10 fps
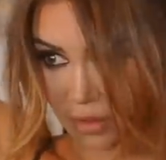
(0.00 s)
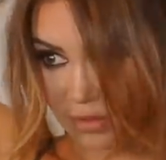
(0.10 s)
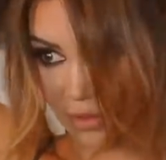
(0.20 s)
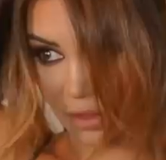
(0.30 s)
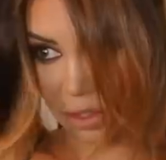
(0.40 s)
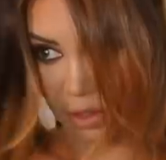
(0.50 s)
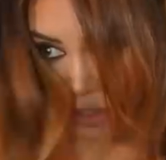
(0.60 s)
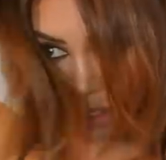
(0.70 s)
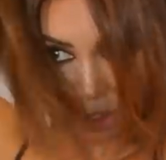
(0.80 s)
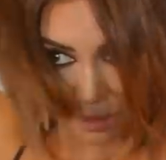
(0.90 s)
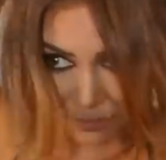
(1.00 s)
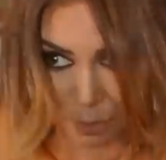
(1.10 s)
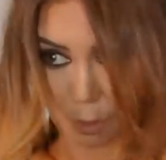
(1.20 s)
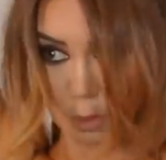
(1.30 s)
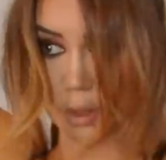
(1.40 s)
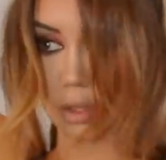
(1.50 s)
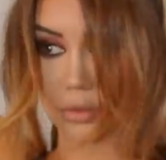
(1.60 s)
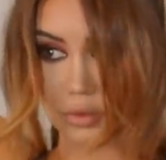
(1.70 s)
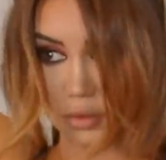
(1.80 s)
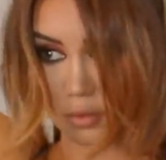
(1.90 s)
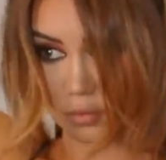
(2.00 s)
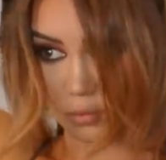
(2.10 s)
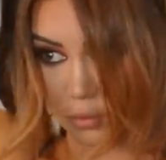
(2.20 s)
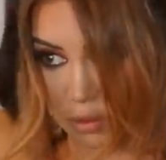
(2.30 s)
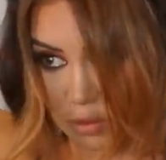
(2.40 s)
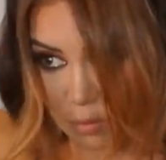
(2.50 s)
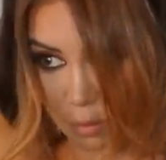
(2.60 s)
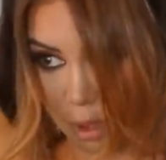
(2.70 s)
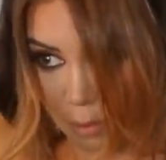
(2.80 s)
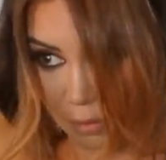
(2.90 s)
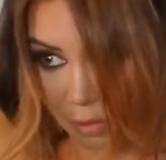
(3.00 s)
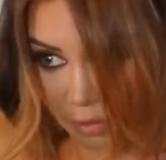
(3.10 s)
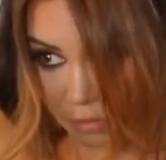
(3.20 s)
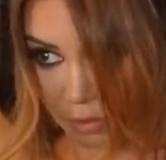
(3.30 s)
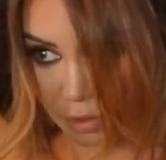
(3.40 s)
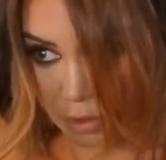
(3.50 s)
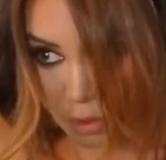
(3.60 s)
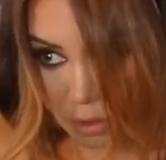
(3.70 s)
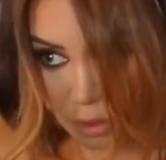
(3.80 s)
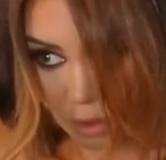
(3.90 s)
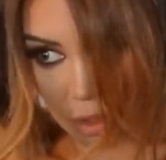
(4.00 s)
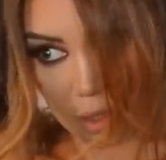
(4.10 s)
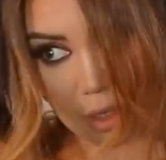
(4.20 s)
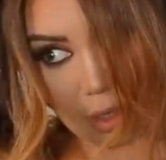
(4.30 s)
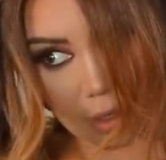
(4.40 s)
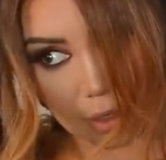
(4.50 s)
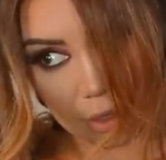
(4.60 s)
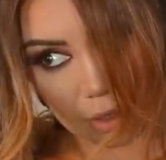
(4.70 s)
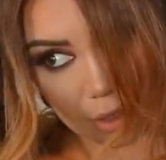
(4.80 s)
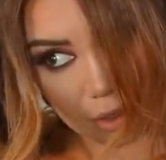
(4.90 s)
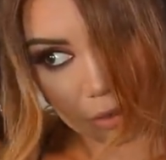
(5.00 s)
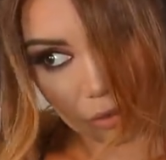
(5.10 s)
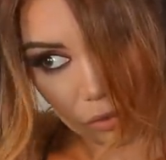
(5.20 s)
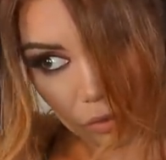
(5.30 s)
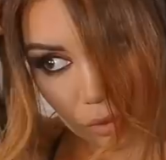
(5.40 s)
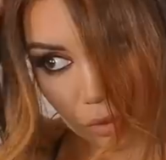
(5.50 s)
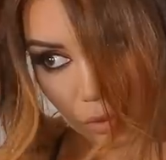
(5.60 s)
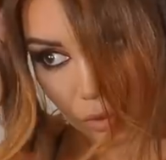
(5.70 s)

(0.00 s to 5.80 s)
so that I don't have blonde roots popping through, and do